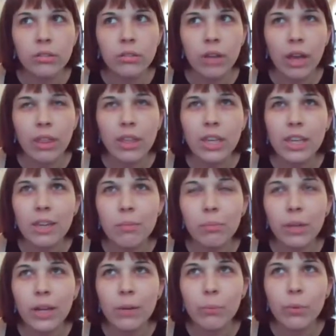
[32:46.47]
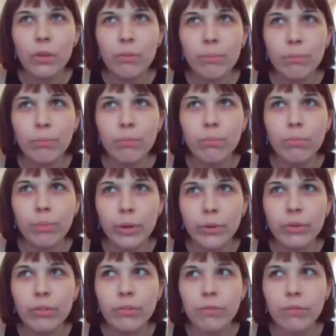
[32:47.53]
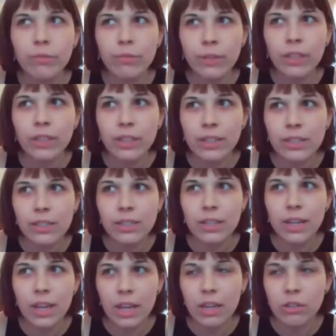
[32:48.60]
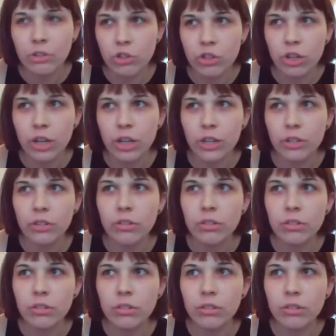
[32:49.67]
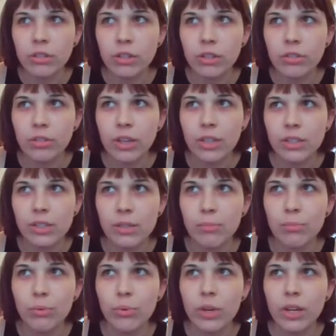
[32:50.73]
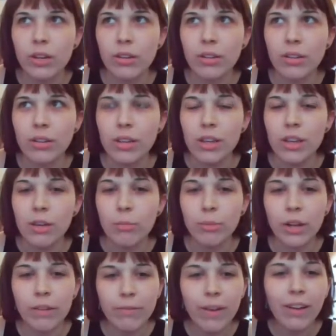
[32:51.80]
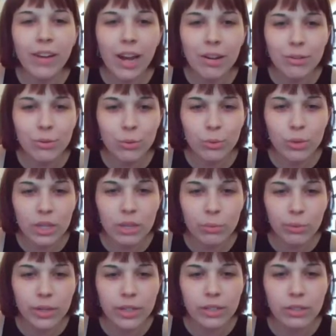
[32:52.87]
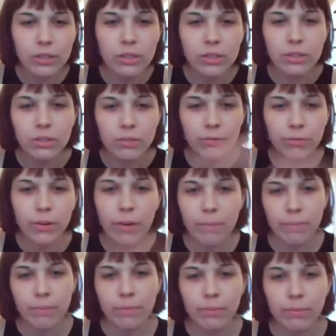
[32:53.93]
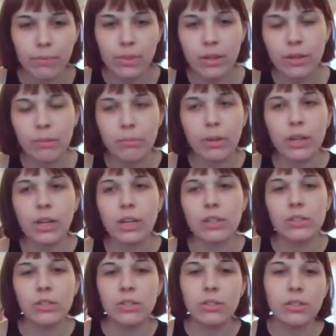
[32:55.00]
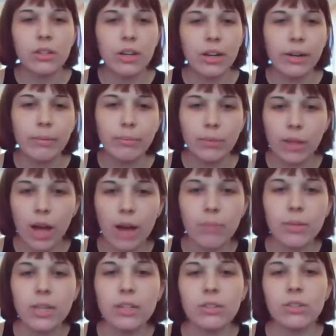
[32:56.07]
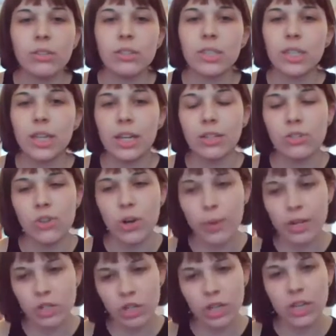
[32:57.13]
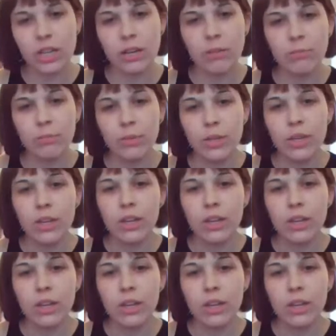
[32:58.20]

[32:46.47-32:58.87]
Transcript: I think he played with both Felix and Sean at some point. But I found out who he was from the Among Us lobbies and started watching him.